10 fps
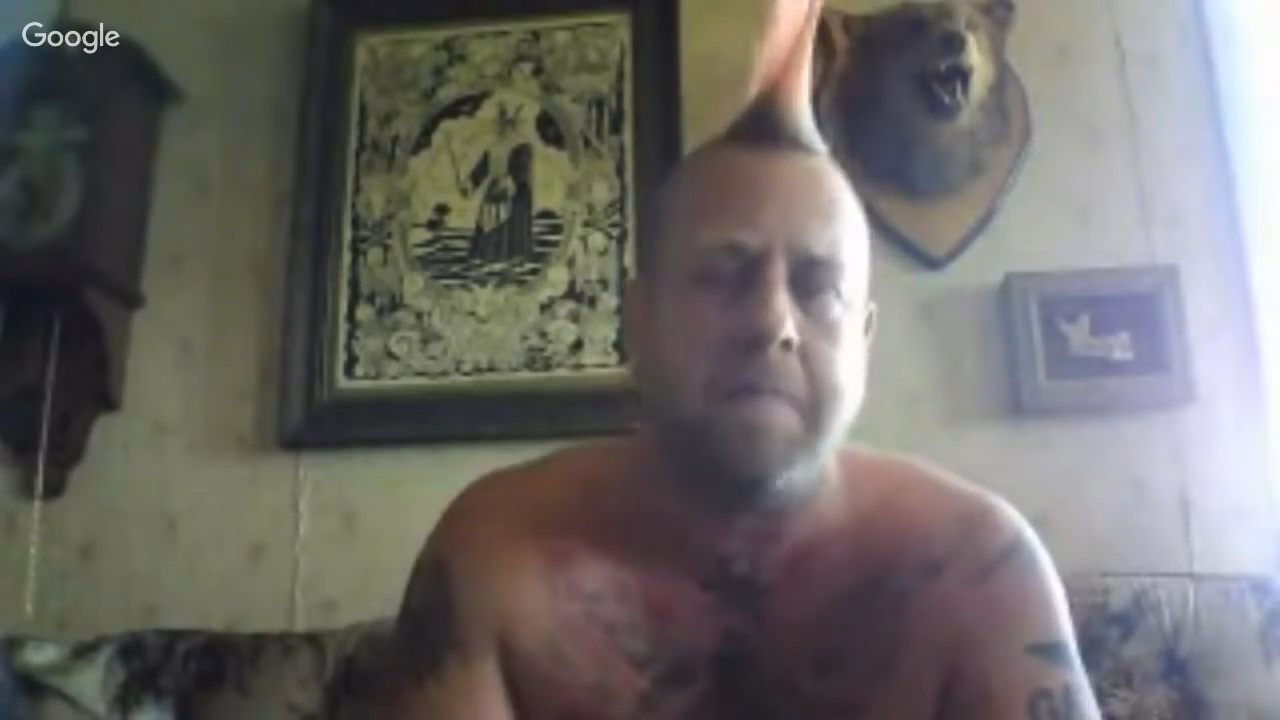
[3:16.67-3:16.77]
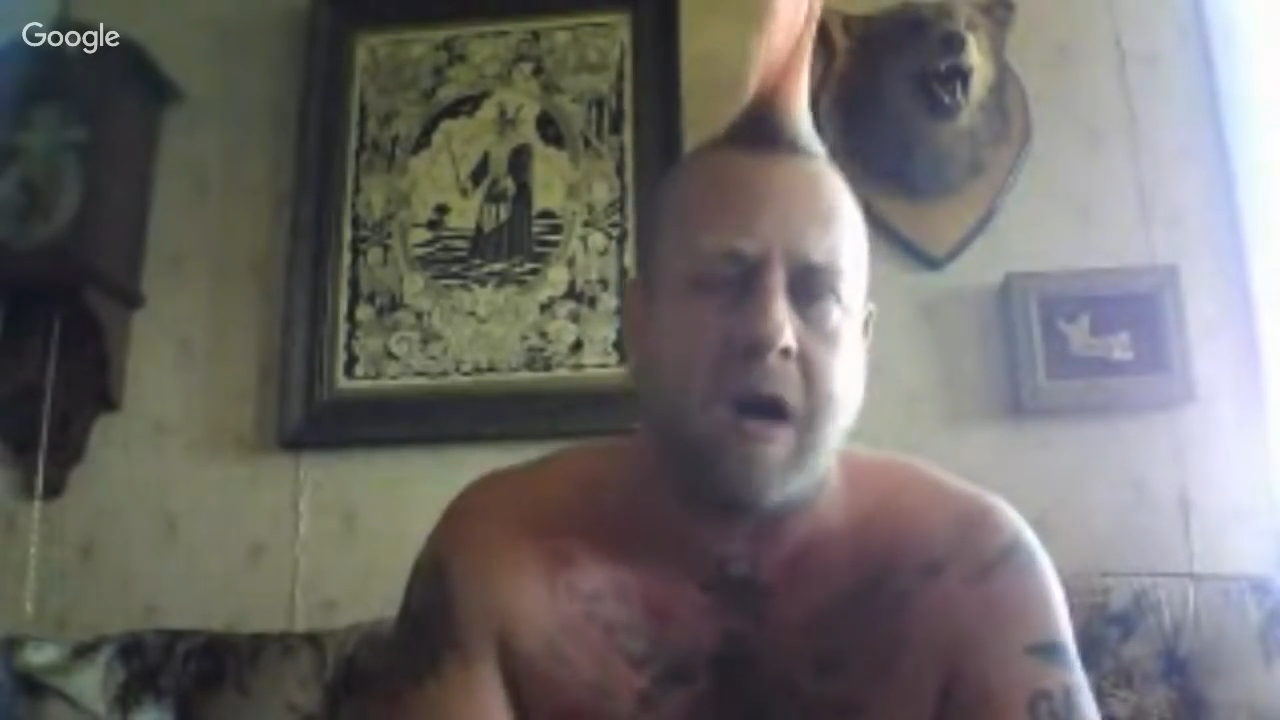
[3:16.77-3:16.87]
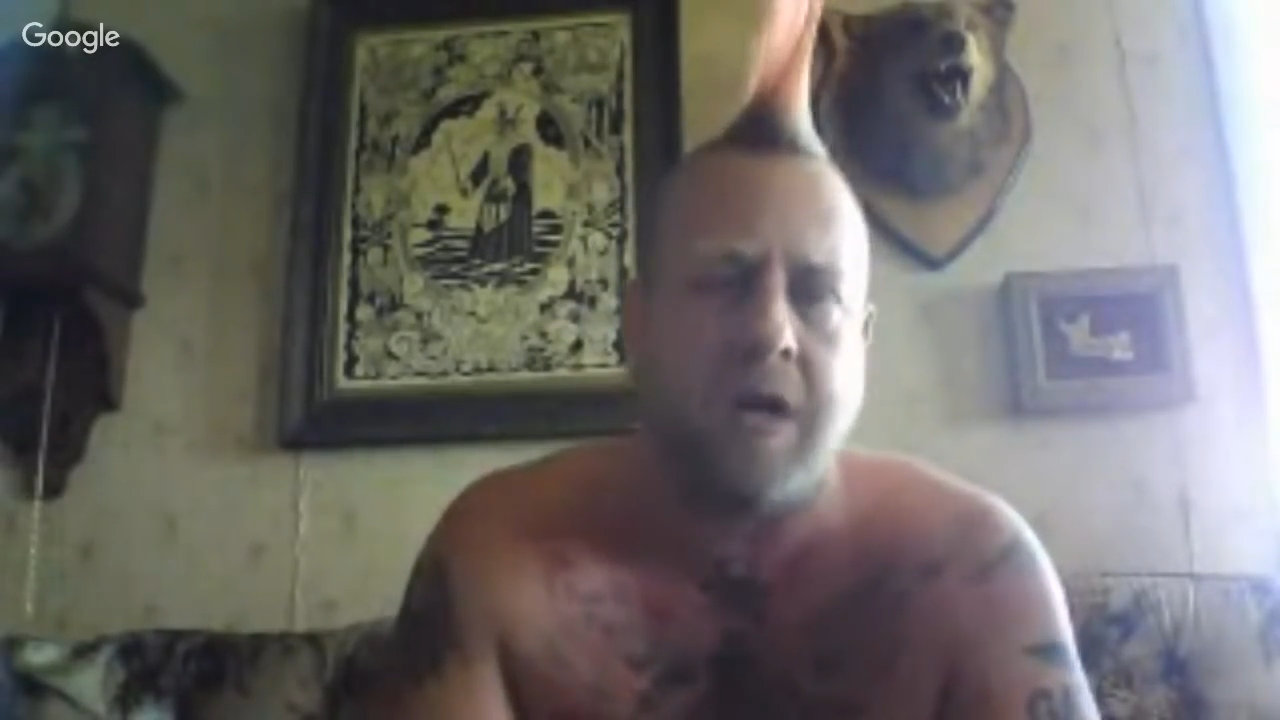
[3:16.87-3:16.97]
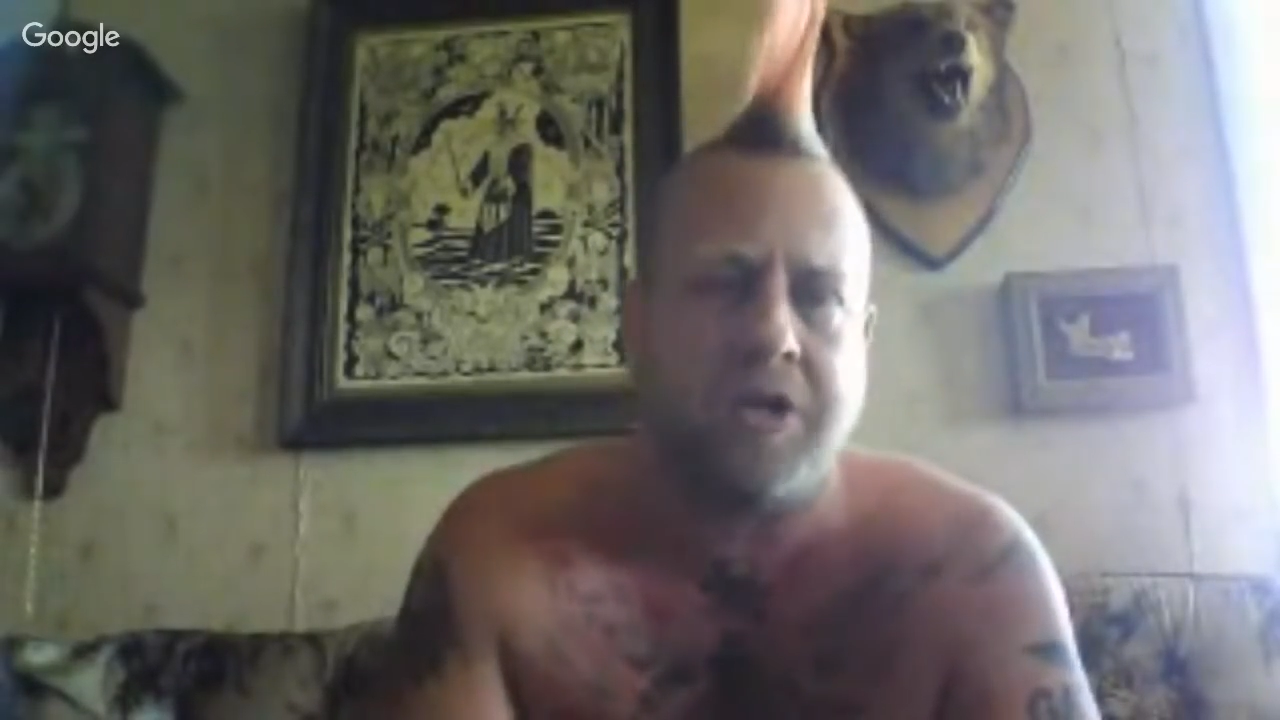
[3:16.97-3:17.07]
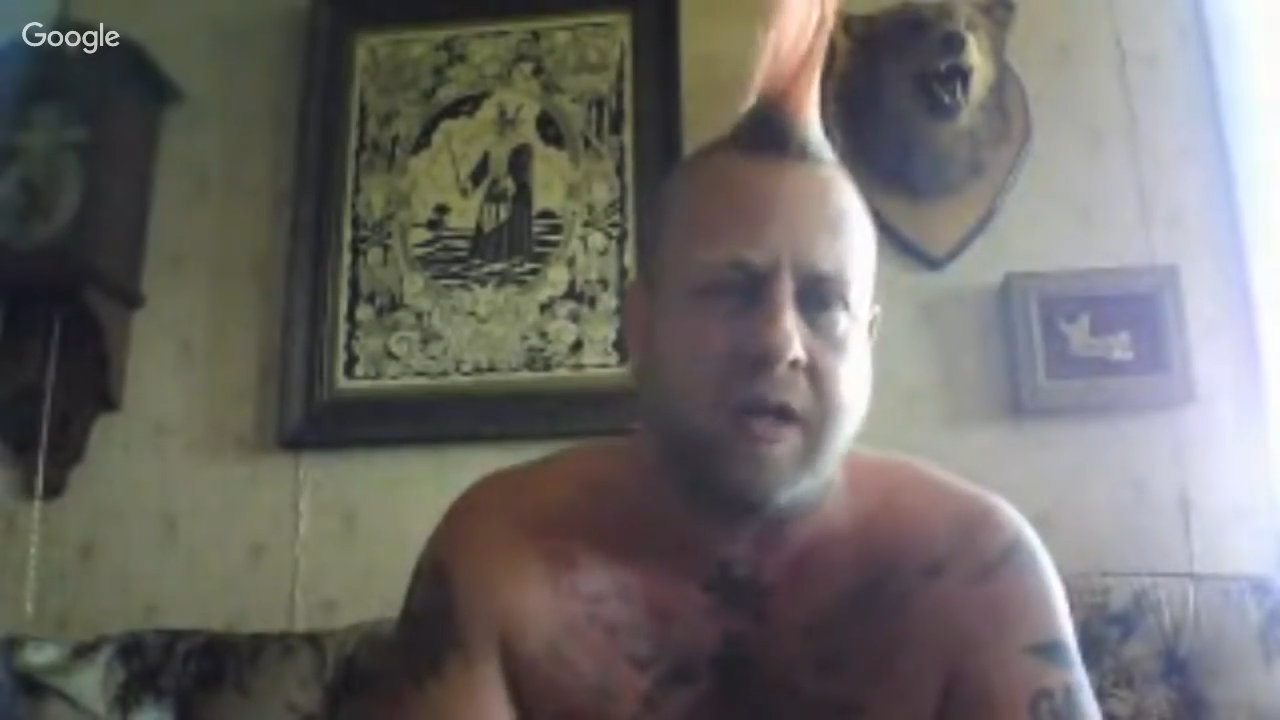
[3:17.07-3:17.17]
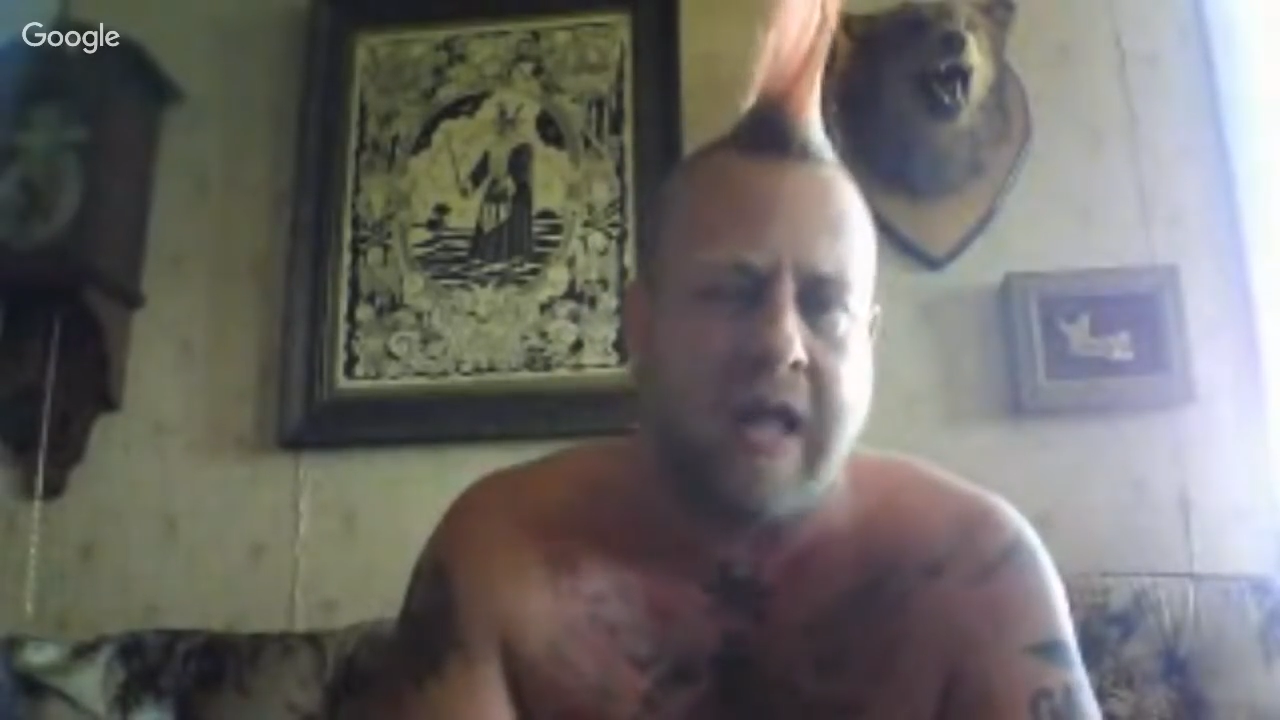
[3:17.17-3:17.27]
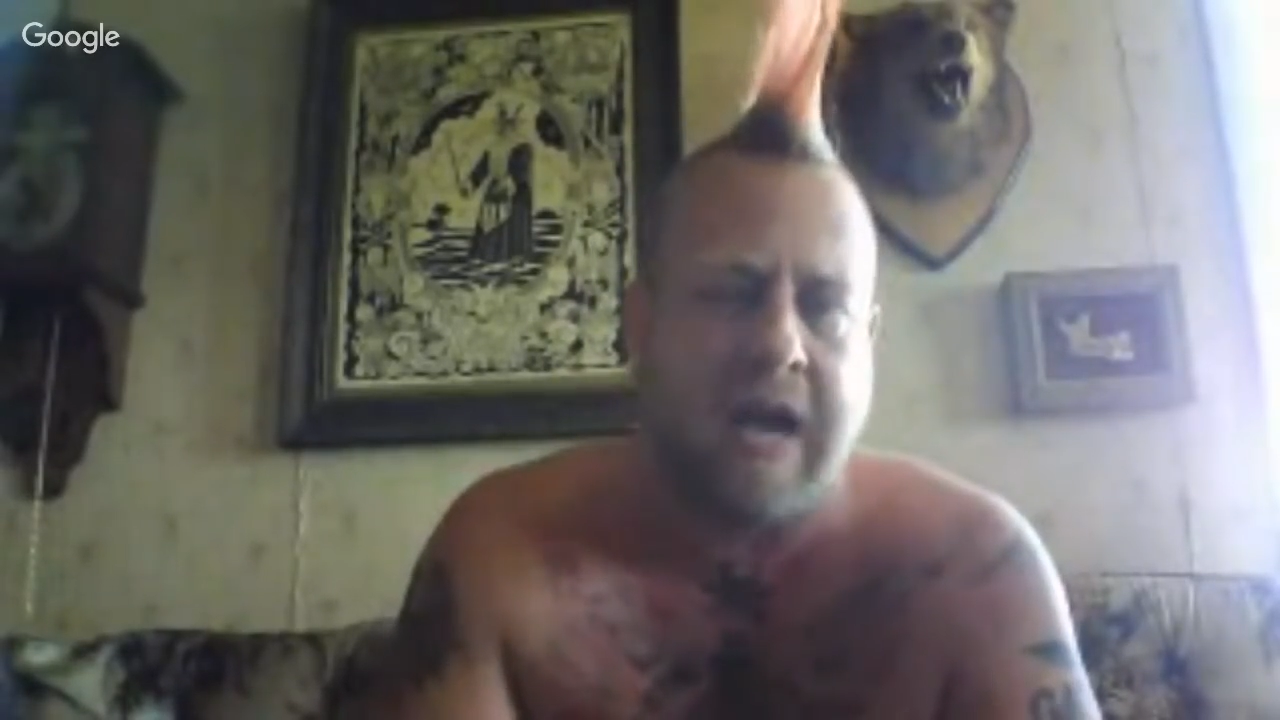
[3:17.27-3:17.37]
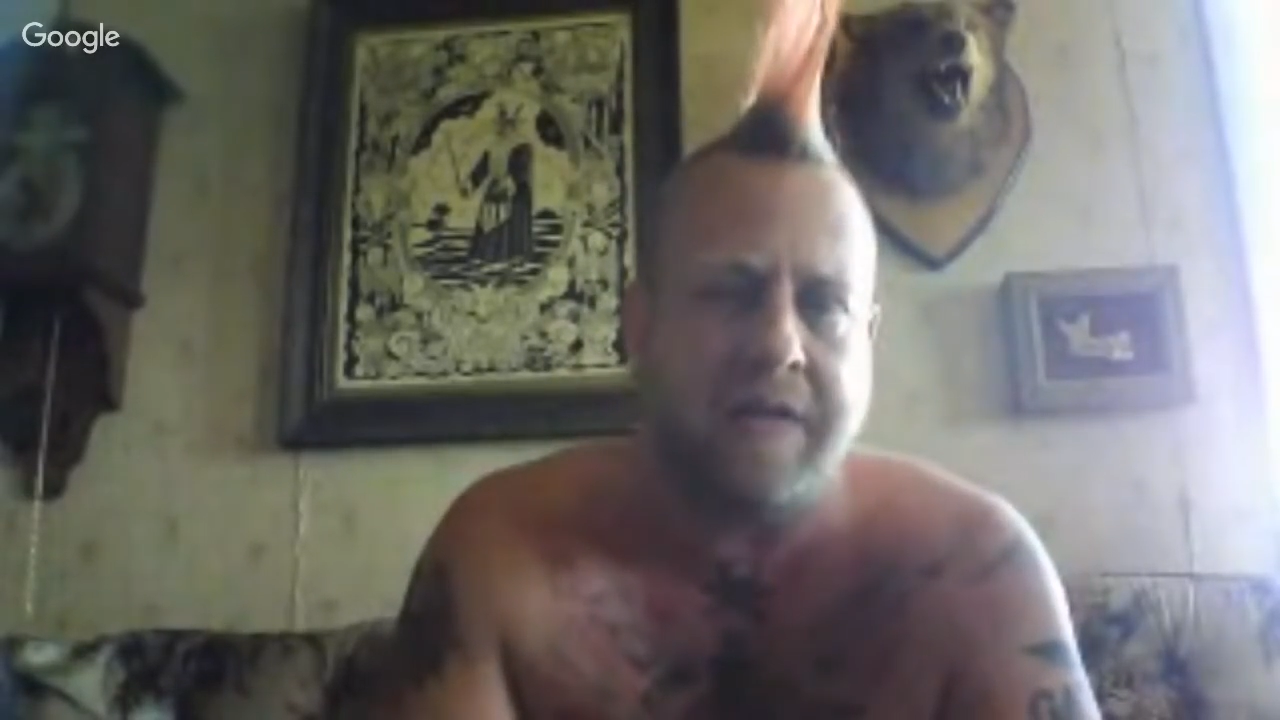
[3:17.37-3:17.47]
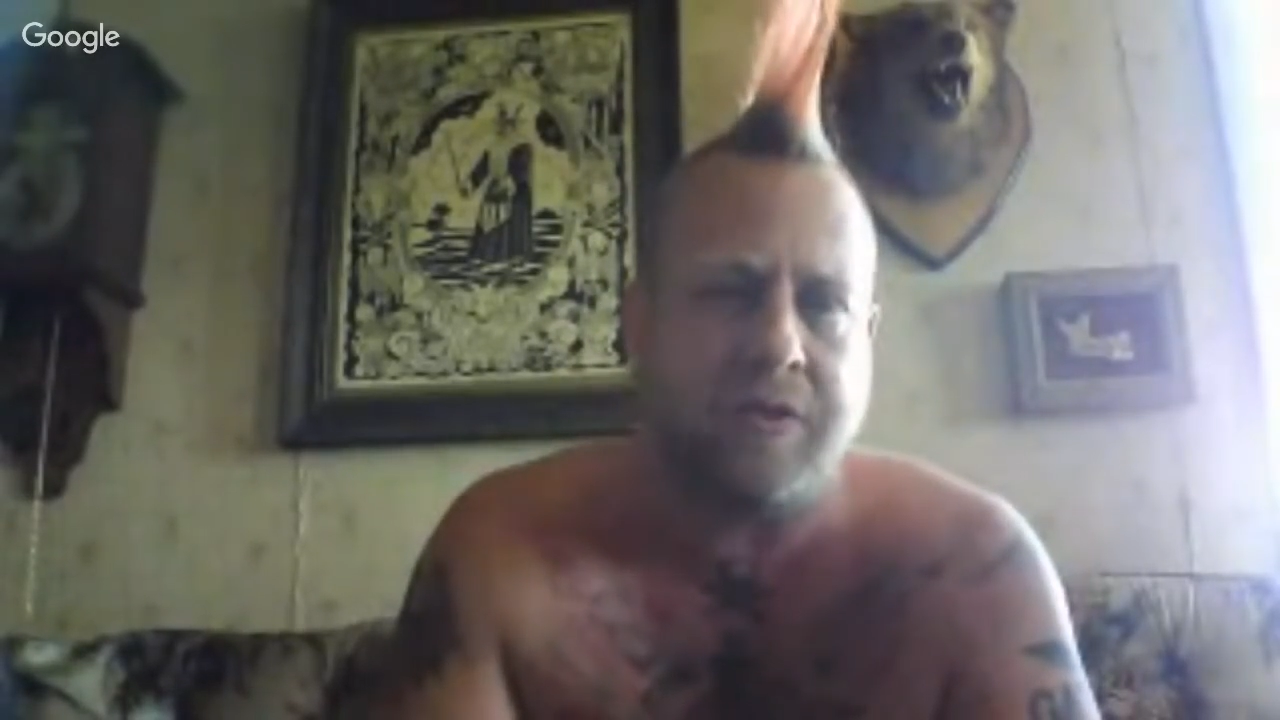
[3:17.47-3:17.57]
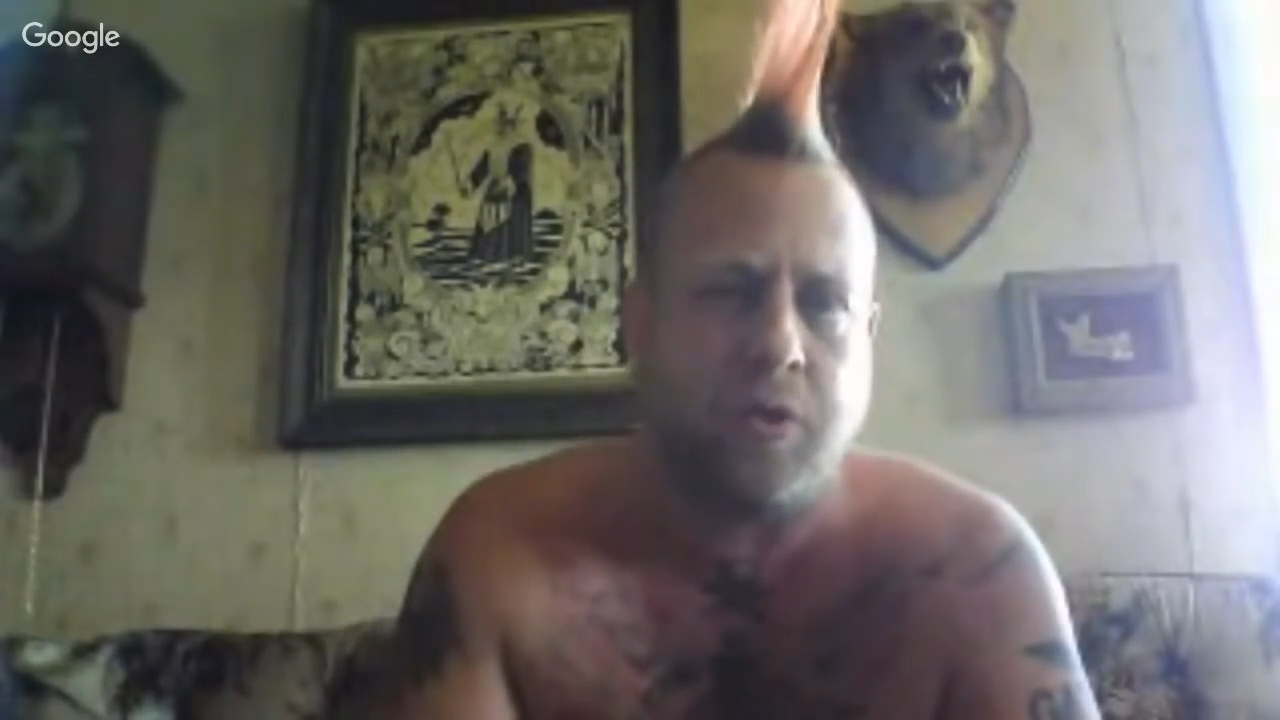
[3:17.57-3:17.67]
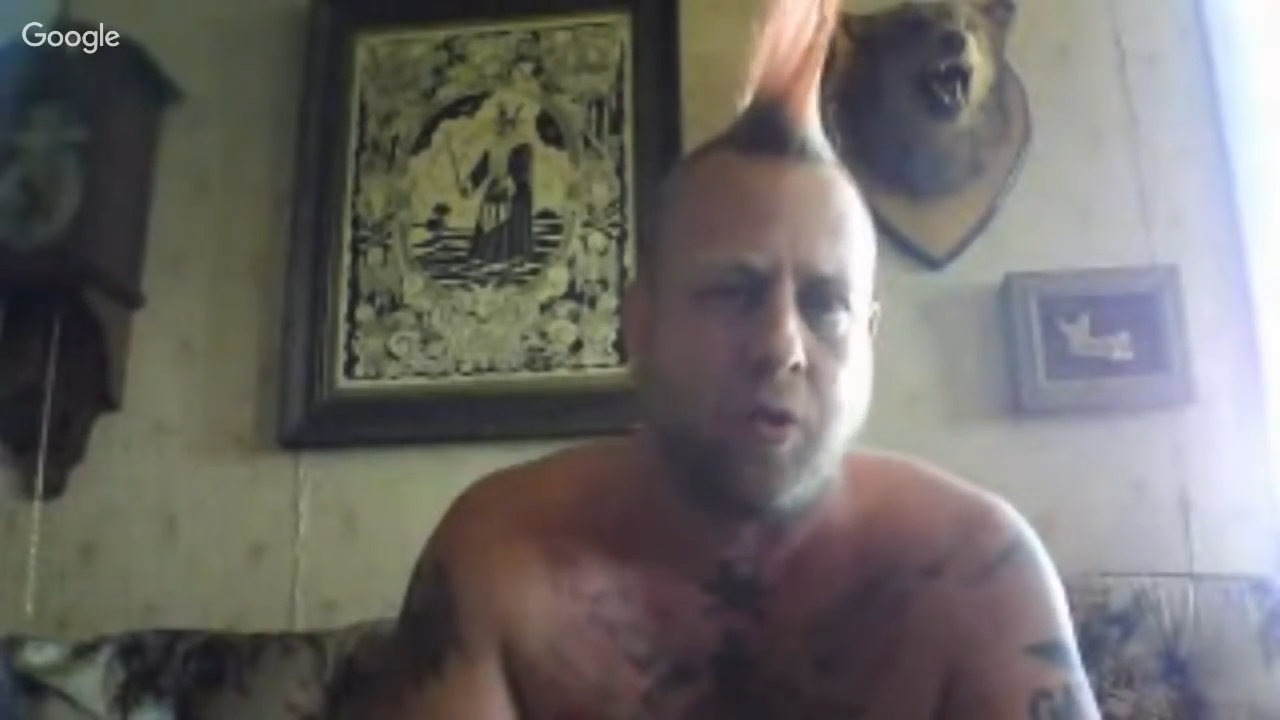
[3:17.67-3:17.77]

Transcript: marginalized